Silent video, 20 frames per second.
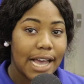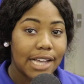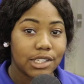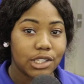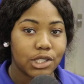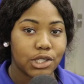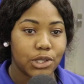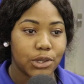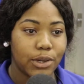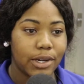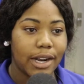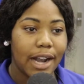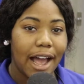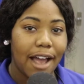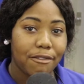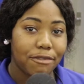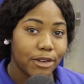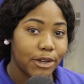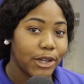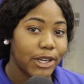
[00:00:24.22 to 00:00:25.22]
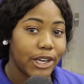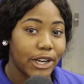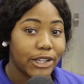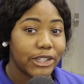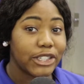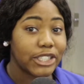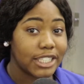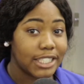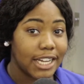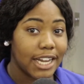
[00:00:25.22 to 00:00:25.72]
As a student, I feel he
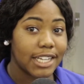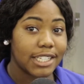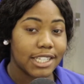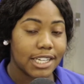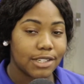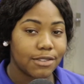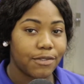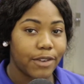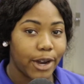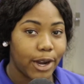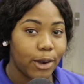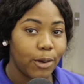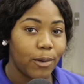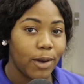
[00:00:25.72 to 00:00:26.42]
understands us very